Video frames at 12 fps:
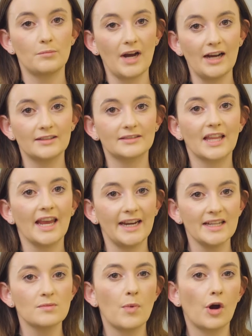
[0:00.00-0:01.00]
But it
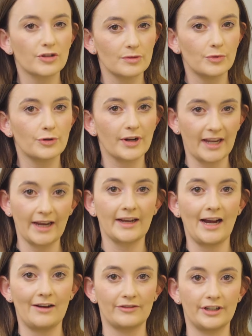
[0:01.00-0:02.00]
is possible to get
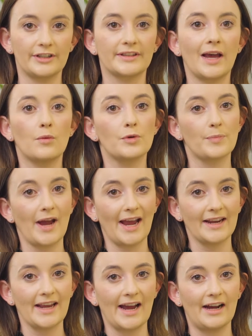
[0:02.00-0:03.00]
cover that would
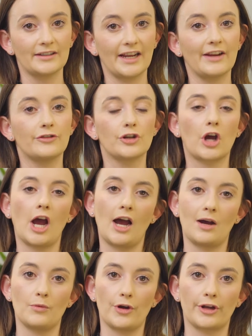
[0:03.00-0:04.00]
pay out if you
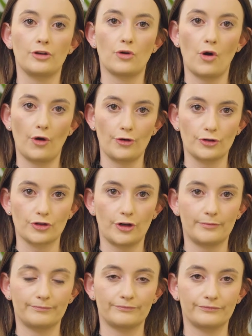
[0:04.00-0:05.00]
can't work in your own
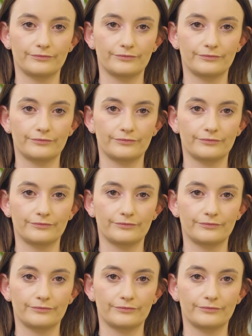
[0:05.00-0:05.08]
job.